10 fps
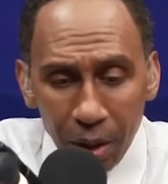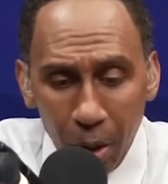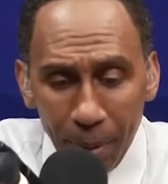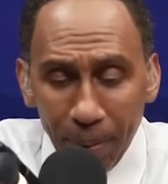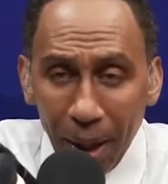
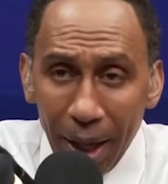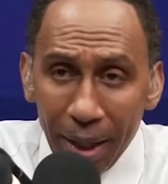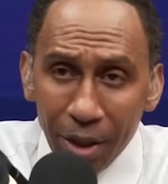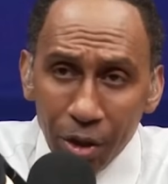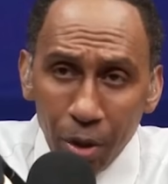Kobe
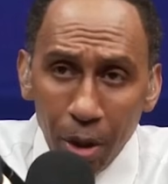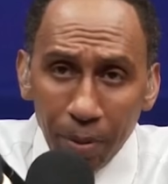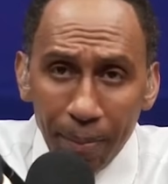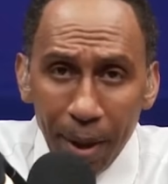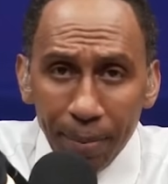Bryant, as you all
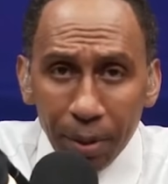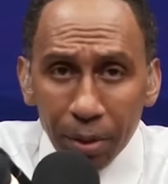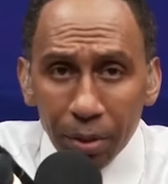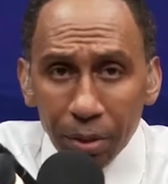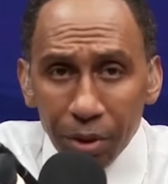remember,
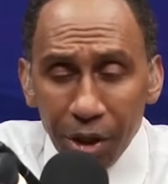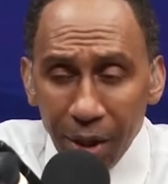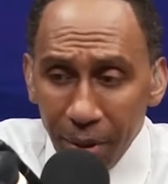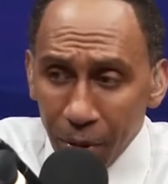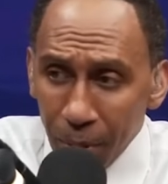
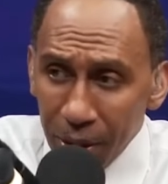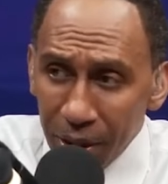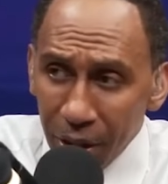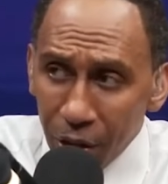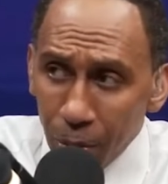January
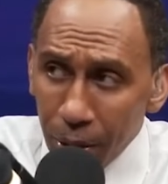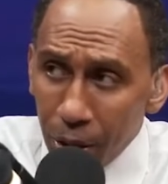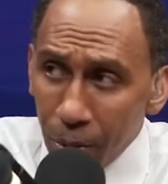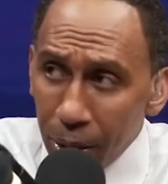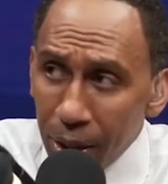26,
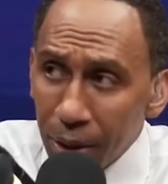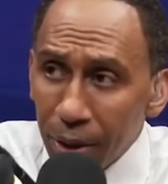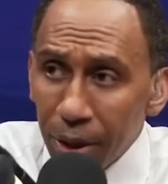2020,